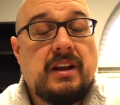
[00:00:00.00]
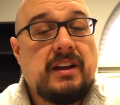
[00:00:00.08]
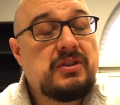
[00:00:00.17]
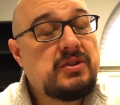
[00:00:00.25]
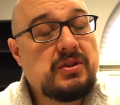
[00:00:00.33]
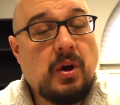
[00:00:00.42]

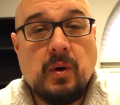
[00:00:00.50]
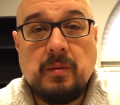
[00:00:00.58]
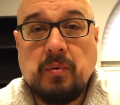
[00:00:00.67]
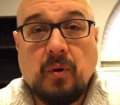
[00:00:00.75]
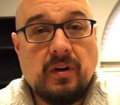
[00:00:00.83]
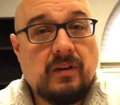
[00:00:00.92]
It's so
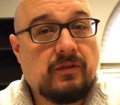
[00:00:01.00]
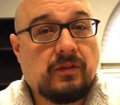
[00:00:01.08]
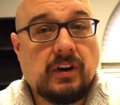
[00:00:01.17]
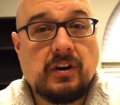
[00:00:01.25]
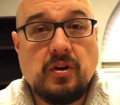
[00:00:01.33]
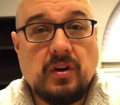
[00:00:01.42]
important
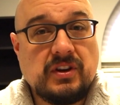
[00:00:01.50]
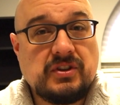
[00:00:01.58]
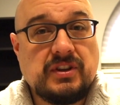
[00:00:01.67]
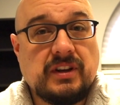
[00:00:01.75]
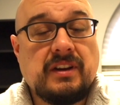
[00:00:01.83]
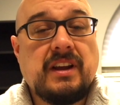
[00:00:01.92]
for a
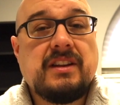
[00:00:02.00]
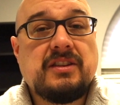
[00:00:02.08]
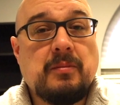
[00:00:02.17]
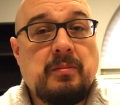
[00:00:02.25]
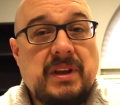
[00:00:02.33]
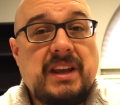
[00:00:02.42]
Christian
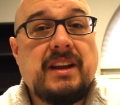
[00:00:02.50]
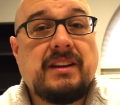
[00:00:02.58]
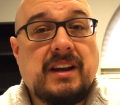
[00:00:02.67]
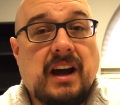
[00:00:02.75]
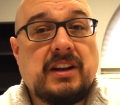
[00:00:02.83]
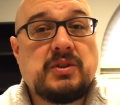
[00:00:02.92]
to be in
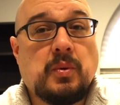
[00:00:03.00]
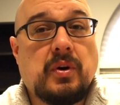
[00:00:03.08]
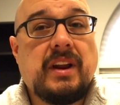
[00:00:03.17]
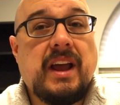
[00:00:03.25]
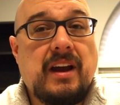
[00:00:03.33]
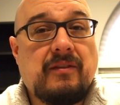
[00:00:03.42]
God's
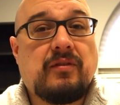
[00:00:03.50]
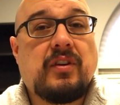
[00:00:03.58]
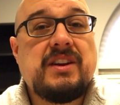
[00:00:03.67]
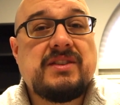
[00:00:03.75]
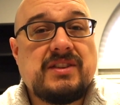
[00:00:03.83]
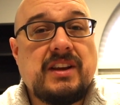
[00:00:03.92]
Word
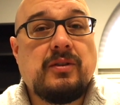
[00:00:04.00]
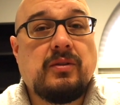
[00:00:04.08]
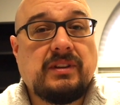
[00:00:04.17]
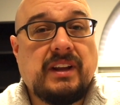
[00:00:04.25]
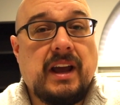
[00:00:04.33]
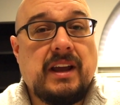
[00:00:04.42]
every
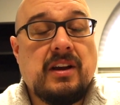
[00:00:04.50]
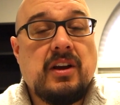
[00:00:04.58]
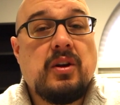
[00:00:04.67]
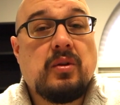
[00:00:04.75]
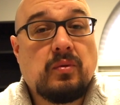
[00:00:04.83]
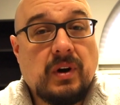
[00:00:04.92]
single day,
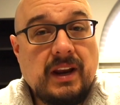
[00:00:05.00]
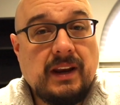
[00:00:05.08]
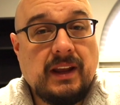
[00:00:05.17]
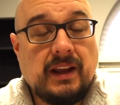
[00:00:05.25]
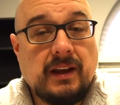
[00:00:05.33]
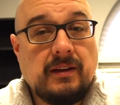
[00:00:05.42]

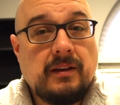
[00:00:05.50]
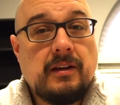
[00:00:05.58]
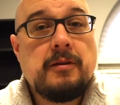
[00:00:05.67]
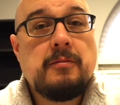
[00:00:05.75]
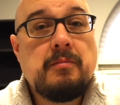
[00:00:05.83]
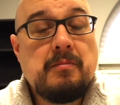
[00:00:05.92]
reading it,
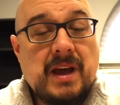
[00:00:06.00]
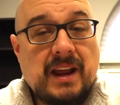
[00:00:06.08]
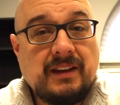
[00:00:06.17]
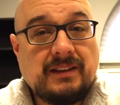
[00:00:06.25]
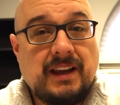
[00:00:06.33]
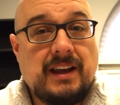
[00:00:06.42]

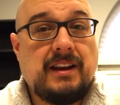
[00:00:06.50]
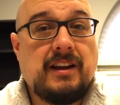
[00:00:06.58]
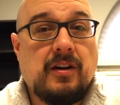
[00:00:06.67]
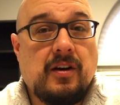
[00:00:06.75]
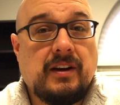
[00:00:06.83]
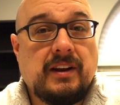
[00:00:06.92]

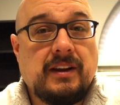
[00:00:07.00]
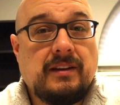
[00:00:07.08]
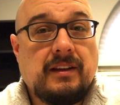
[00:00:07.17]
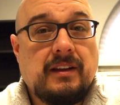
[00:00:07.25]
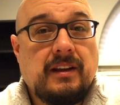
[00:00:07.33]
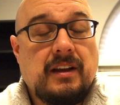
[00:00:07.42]
meditating on it.
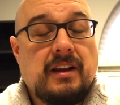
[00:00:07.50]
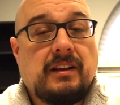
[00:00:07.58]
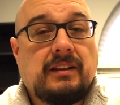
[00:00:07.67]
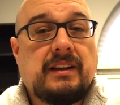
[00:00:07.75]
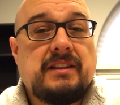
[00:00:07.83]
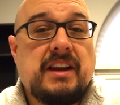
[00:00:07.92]

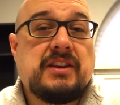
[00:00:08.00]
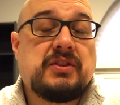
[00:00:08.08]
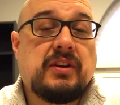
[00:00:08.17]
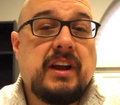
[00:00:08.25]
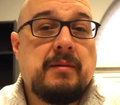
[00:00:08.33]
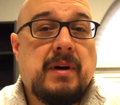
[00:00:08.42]
Well,
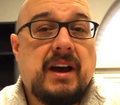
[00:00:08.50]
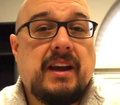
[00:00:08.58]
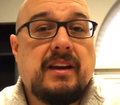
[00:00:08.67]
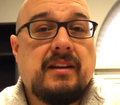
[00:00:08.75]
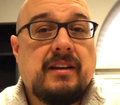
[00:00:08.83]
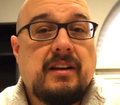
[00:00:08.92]
yesterday,
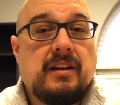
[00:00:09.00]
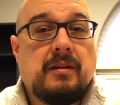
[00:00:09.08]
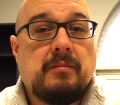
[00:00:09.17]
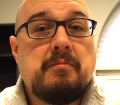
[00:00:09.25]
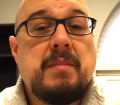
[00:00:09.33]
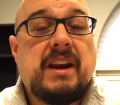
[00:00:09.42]
my
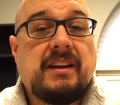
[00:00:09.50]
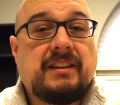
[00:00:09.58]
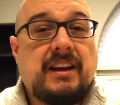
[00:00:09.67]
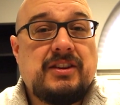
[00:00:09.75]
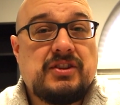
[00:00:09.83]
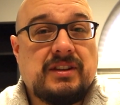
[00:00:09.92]

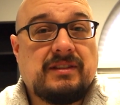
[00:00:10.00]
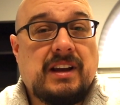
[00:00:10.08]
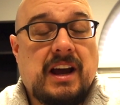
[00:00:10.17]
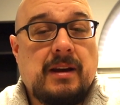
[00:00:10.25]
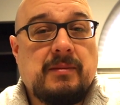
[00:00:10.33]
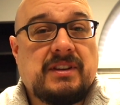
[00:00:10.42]
meditation
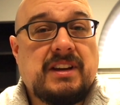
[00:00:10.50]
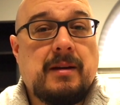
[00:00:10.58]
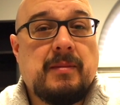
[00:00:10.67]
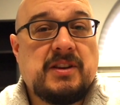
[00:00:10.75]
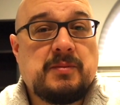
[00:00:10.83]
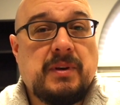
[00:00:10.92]
time, the
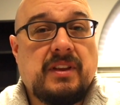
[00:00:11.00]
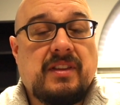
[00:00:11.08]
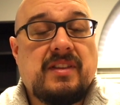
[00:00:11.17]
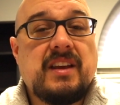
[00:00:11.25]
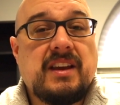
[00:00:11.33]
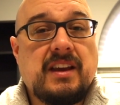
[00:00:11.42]
time I spent
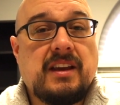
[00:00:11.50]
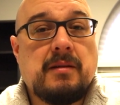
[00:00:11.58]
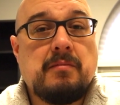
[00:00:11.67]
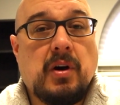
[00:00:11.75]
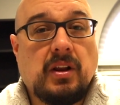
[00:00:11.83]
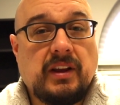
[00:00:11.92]
thinking
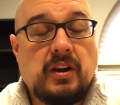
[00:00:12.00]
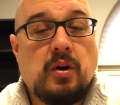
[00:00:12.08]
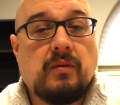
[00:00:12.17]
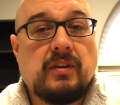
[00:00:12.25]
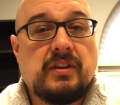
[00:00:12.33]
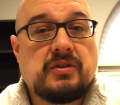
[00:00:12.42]
and mulling
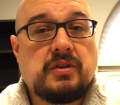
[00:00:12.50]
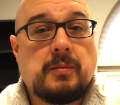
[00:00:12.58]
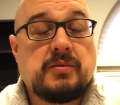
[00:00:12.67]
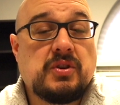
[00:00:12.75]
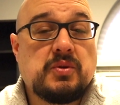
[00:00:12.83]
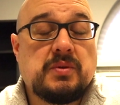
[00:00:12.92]
over the
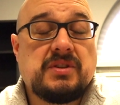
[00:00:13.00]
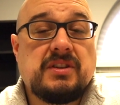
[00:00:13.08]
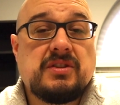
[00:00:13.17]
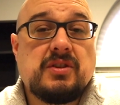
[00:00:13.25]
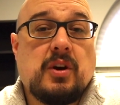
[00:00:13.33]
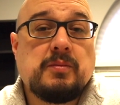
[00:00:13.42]
Scriptures, was
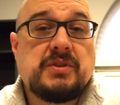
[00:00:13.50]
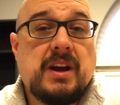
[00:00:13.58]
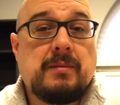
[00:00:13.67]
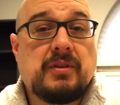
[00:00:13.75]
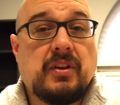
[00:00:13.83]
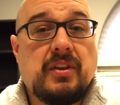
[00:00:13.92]
in Psalm
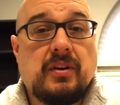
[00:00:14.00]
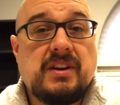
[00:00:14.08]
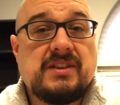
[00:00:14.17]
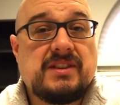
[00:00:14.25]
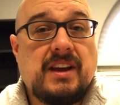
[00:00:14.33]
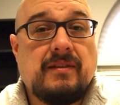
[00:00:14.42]
chapter
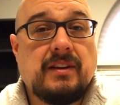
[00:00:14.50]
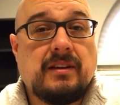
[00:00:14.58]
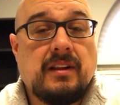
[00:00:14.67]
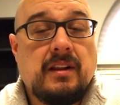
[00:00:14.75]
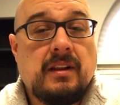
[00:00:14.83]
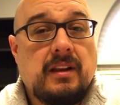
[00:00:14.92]
37.
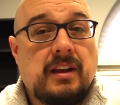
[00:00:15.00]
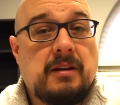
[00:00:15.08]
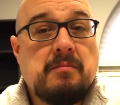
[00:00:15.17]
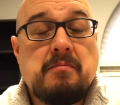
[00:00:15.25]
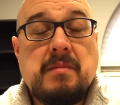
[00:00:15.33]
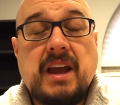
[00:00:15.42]

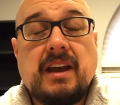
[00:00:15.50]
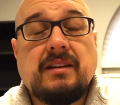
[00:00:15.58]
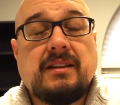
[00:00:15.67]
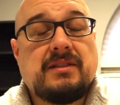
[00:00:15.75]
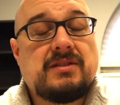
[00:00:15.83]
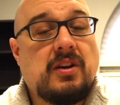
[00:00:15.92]
And man,
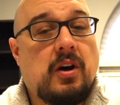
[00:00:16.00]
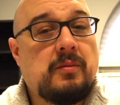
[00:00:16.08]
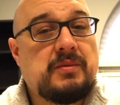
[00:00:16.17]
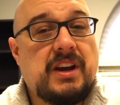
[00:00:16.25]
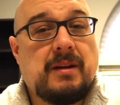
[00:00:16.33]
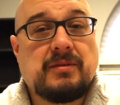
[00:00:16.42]
did
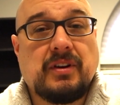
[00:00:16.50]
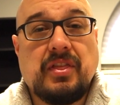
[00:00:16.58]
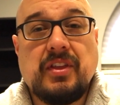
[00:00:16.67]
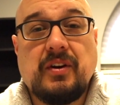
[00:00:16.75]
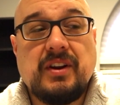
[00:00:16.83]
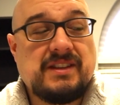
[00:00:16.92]
Psalm chapter
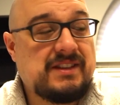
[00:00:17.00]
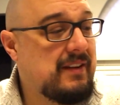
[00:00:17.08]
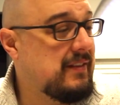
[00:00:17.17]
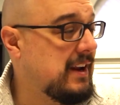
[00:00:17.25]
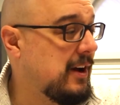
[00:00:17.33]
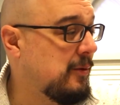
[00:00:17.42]

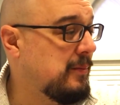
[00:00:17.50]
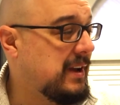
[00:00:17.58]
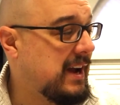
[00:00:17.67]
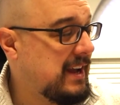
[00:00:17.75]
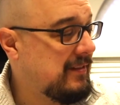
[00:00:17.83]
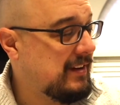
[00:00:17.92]
37 help me.
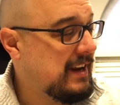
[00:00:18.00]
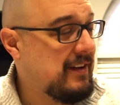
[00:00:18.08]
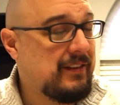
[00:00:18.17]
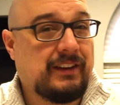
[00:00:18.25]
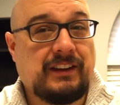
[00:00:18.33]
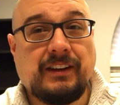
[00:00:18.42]
I even
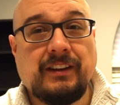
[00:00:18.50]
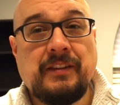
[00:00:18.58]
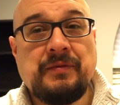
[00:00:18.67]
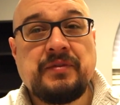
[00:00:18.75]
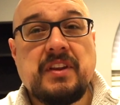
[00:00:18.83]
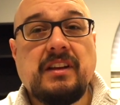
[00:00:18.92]
have a little
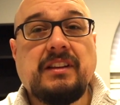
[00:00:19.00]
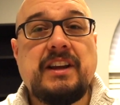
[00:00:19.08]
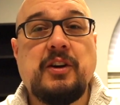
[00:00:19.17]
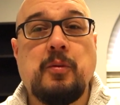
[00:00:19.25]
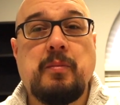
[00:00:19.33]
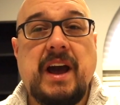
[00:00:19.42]

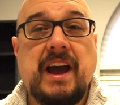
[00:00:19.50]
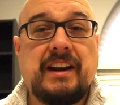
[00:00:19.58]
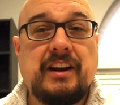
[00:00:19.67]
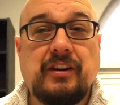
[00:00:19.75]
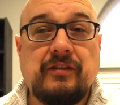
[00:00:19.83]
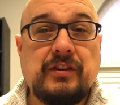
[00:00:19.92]
legal pad
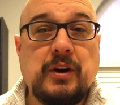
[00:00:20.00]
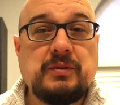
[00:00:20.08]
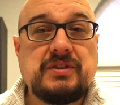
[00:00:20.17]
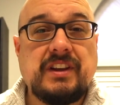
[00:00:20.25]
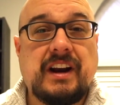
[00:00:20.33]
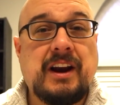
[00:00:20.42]
here of
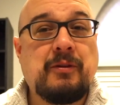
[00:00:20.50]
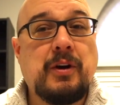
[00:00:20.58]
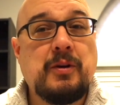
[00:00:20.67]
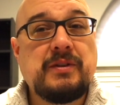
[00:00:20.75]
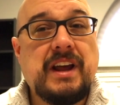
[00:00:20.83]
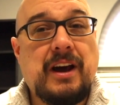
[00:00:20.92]
notes that I
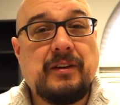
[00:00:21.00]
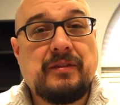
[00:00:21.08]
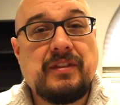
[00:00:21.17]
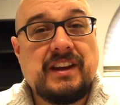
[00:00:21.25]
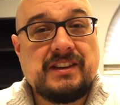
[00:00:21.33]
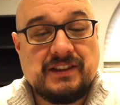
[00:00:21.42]
wrote down of
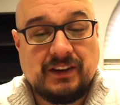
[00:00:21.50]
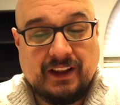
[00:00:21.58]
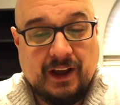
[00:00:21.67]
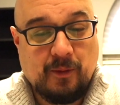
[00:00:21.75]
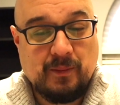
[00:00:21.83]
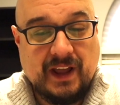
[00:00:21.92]
things that'll
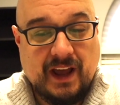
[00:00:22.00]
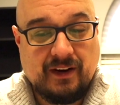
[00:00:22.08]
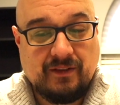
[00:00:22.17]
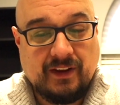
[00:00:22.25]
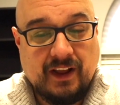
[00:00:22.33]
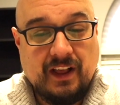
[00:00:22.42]
help me out
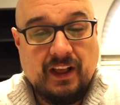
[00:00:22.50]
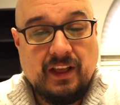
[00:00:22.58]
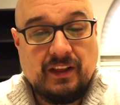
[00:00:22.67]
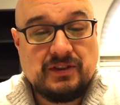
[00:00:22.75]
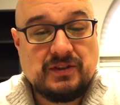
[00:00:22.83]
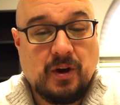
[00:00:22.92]
of
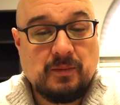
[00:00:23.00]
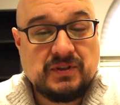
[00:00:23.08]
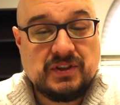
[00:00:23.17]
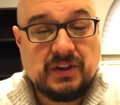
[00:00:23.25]
Psalms